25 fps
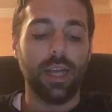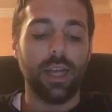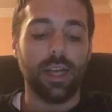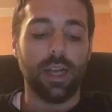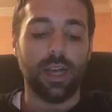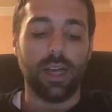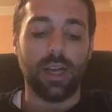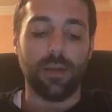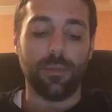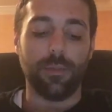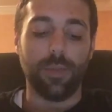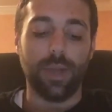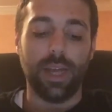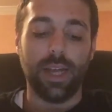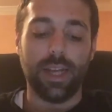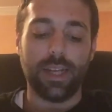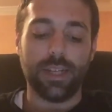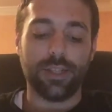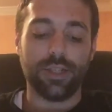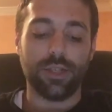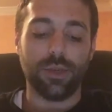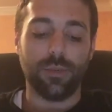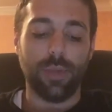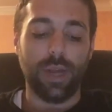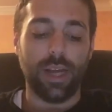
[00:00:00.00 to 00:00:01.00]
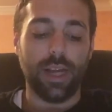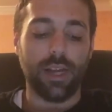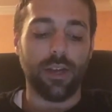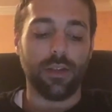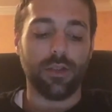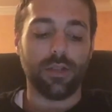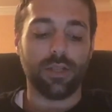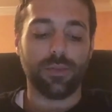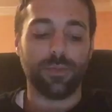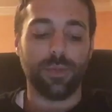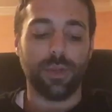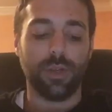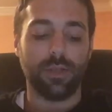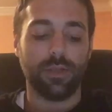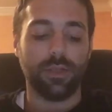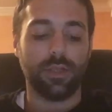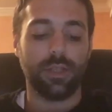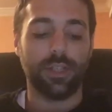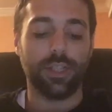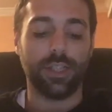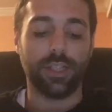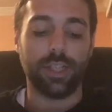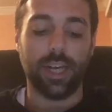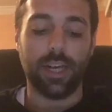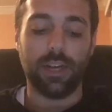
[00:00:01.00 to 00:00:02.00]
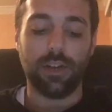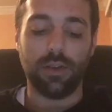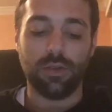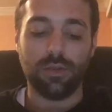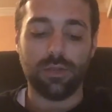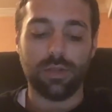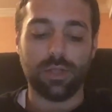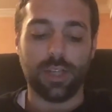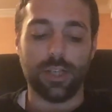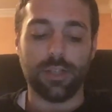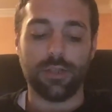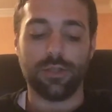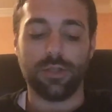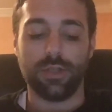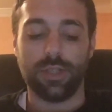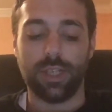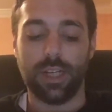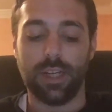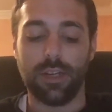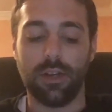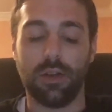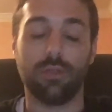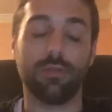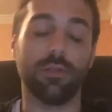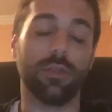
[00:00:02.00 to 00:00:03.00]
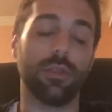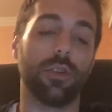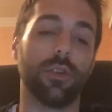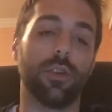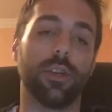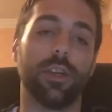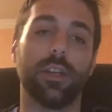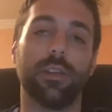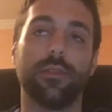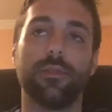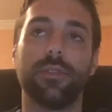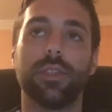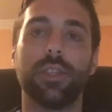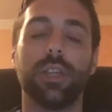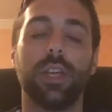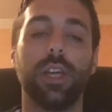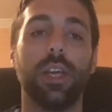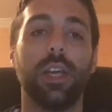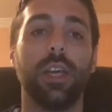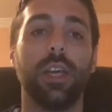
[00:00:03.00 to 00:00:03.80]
and should make other spells such as arrows interesting alternatives.